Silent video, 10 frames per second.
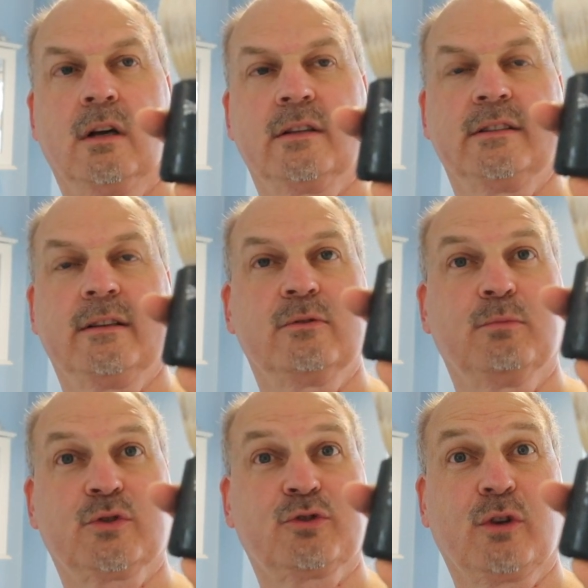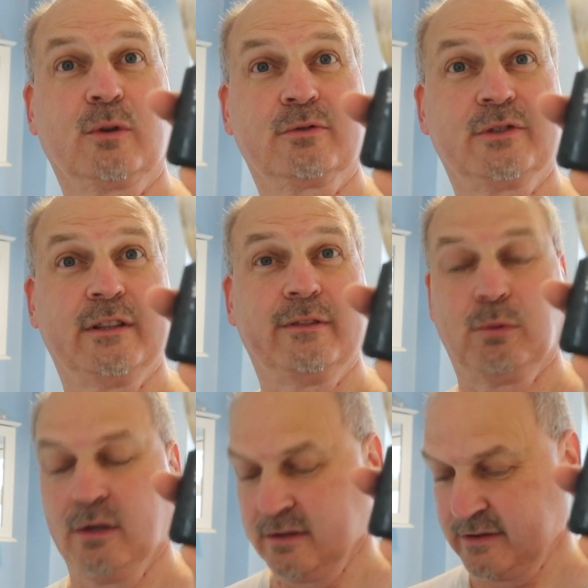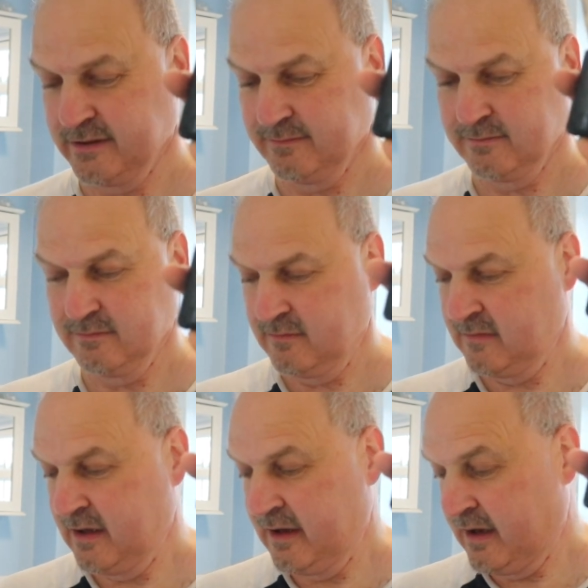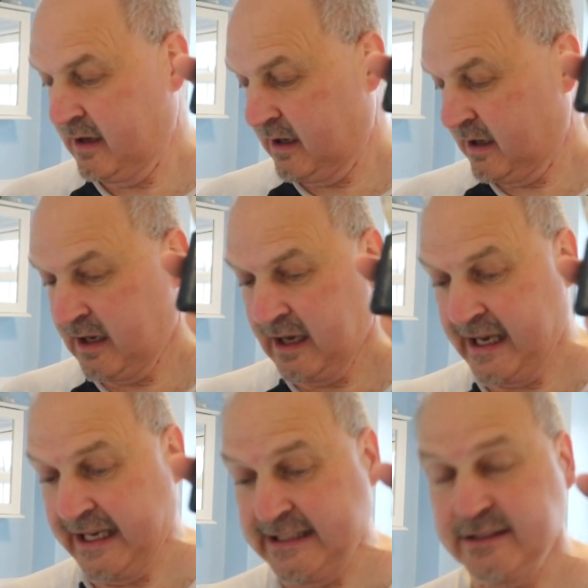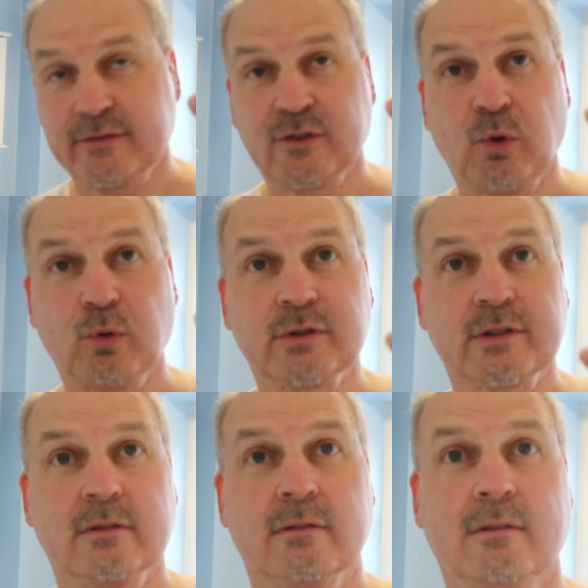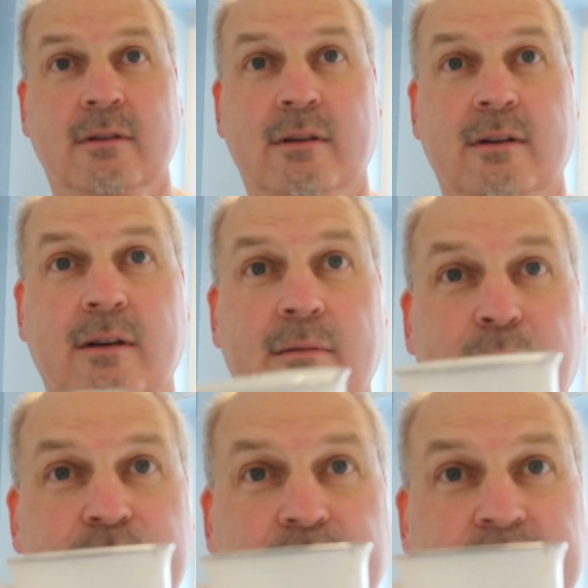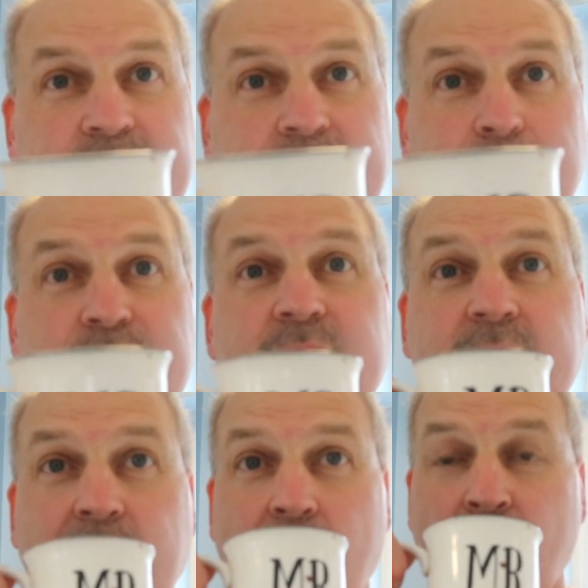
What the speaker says: I think that was my trial to see if it worked. And of course, my trusty cup of tea,